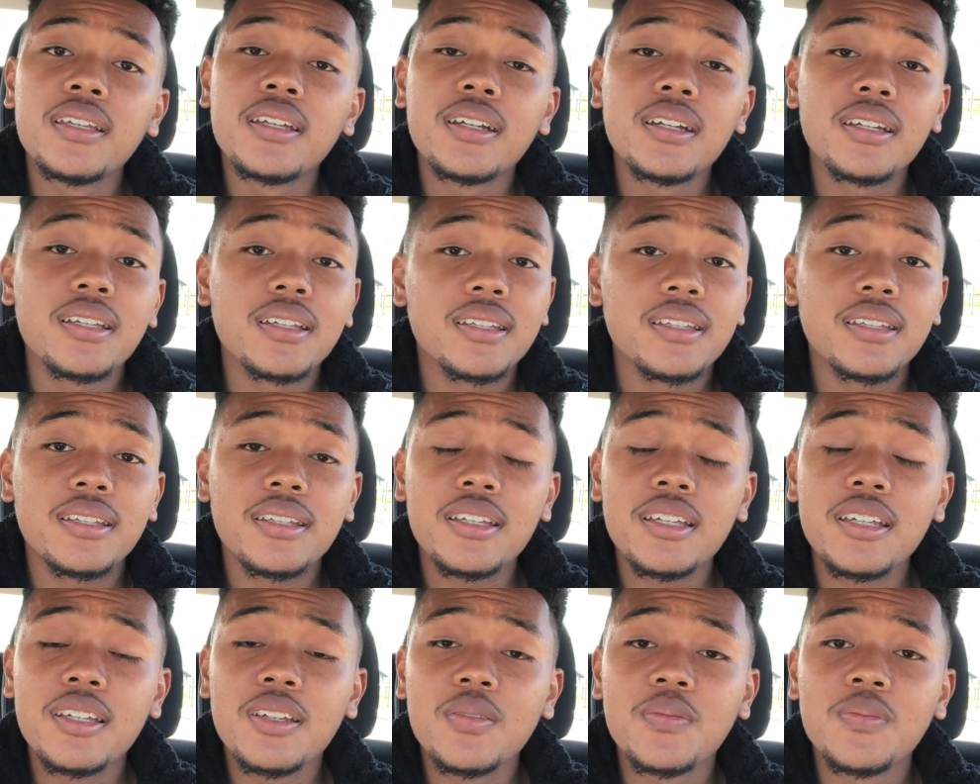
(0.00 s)
You're going to
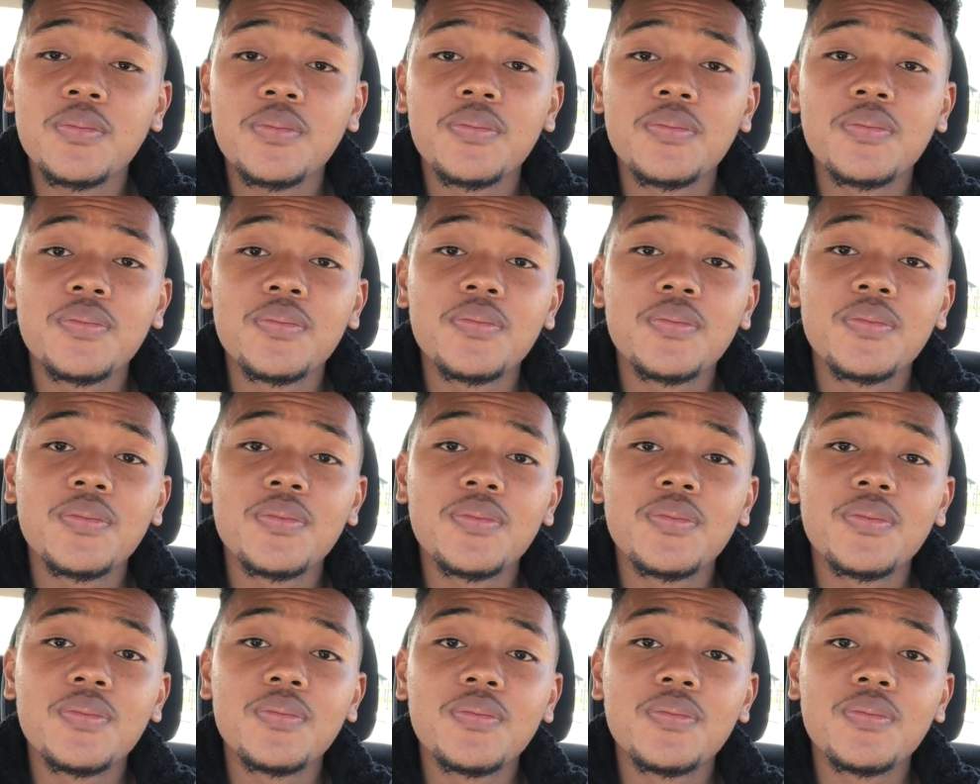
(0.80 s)
see him
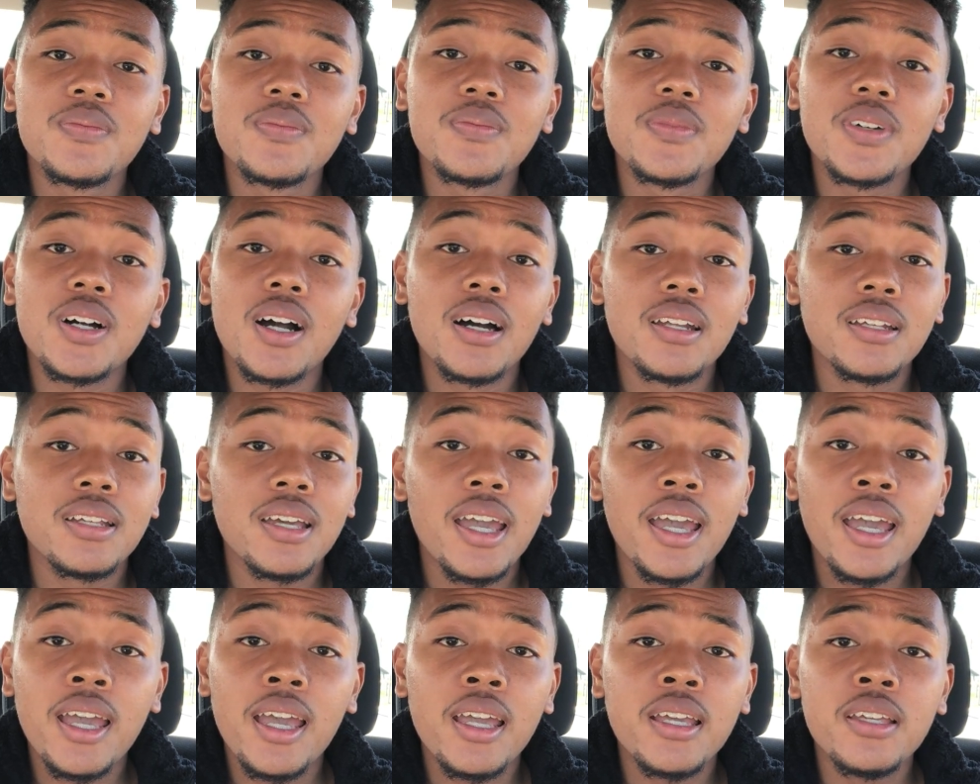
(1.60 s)
on
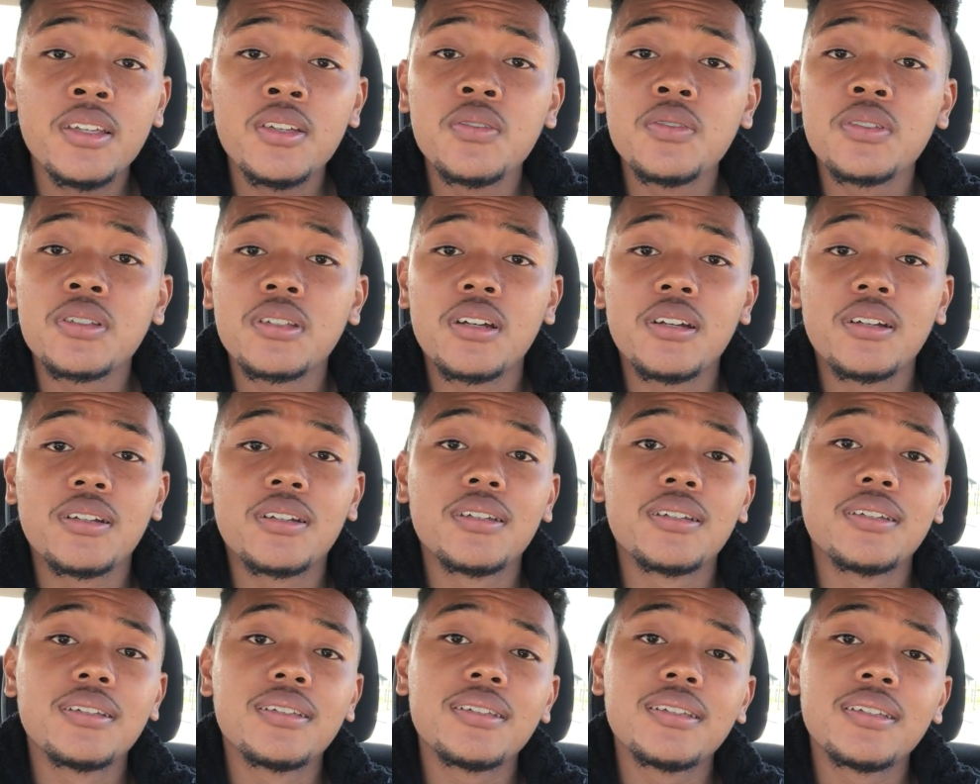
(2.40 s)
the AAU
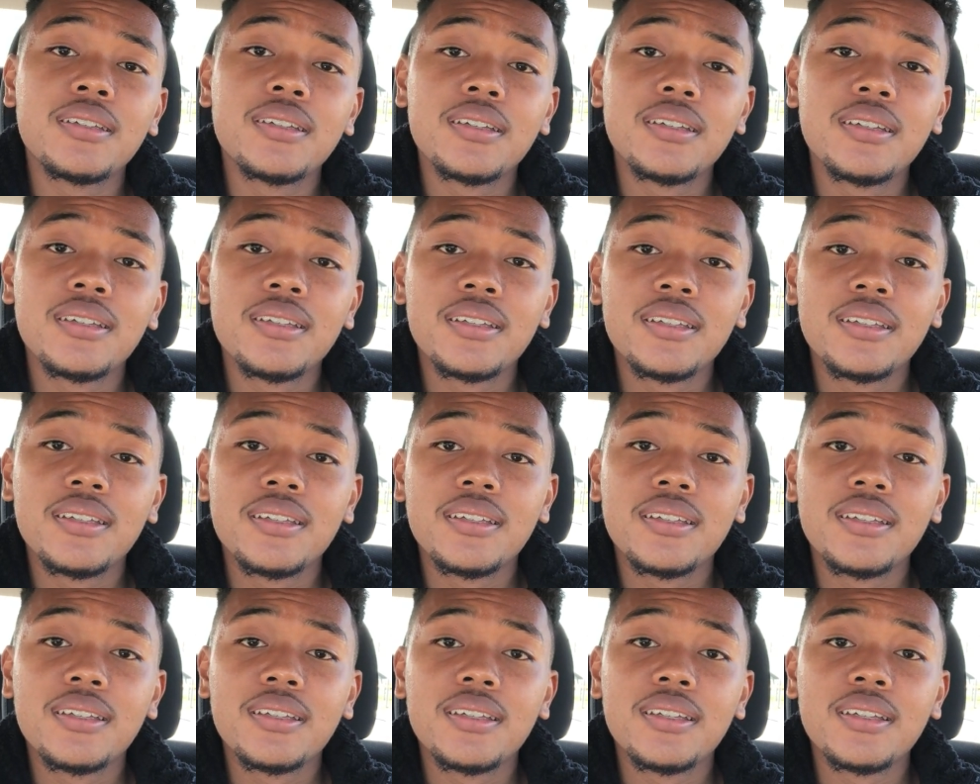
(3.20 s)
circuit
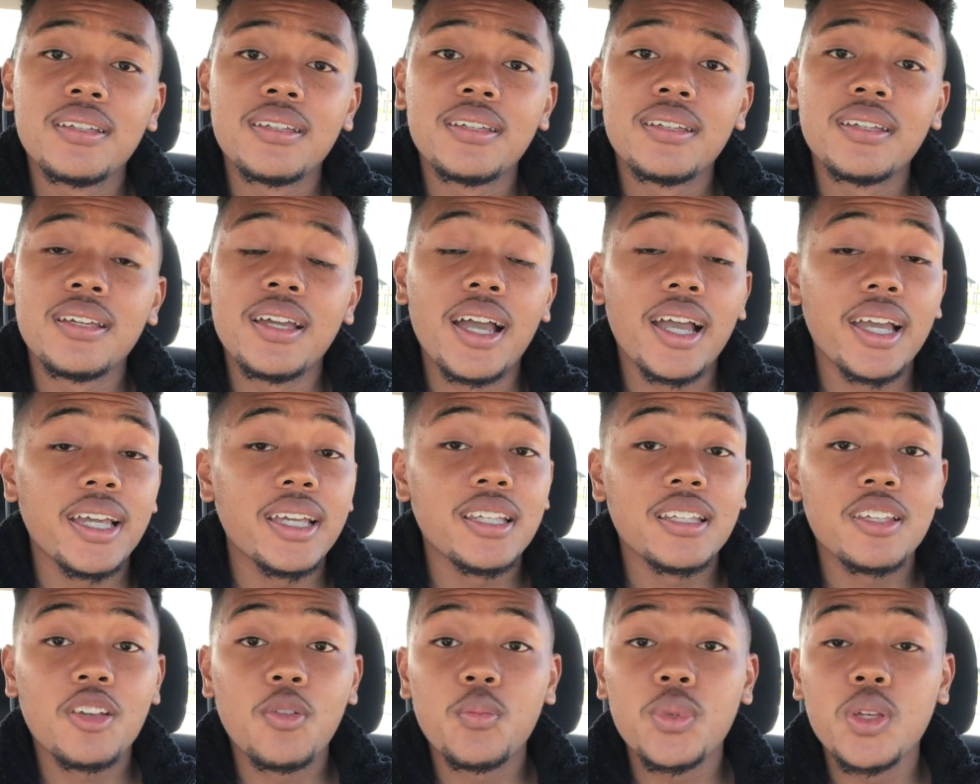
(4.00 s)
and
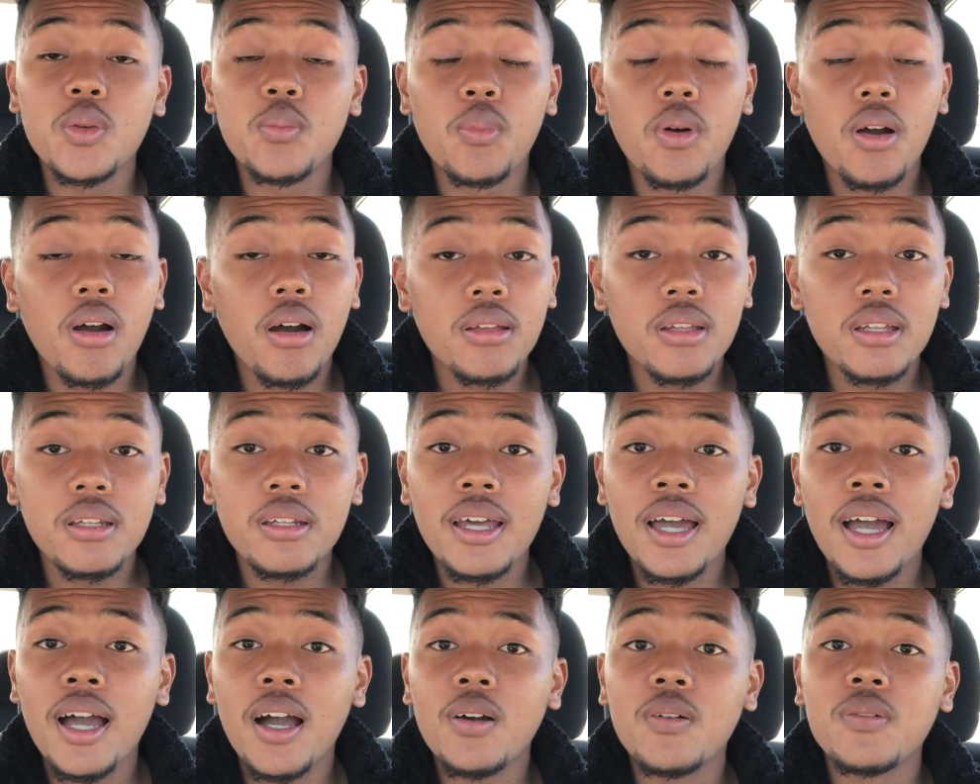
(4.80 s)
he's going to be
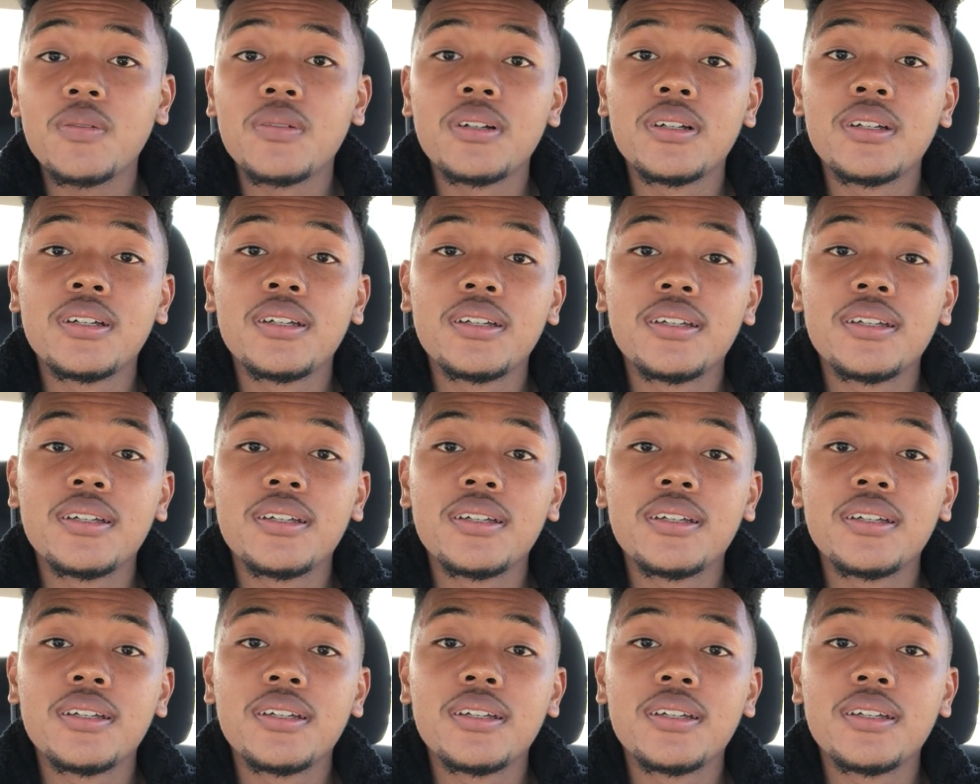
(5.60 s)
balling out.